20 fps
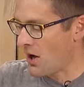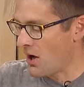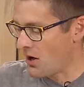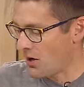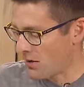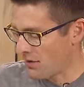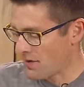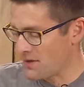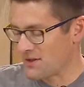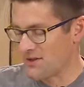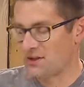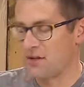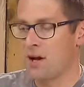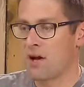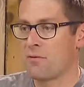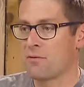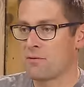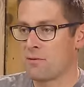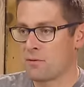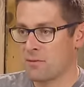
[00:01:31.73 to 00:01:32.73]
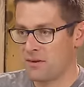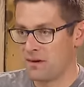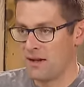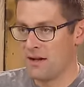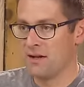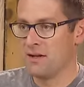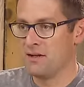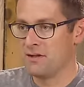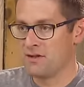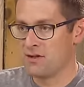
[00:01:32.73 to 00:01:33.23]
all of the stuff
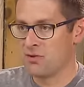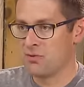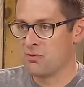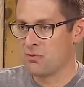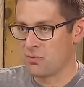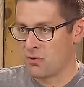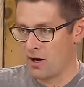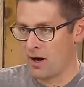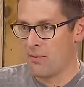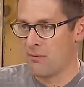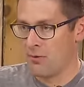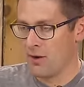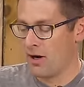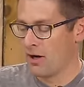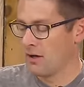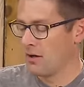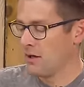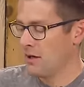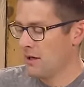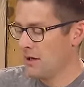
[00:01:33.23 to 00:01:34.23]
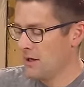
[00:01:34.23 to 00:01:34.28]
related to PrimeWhere.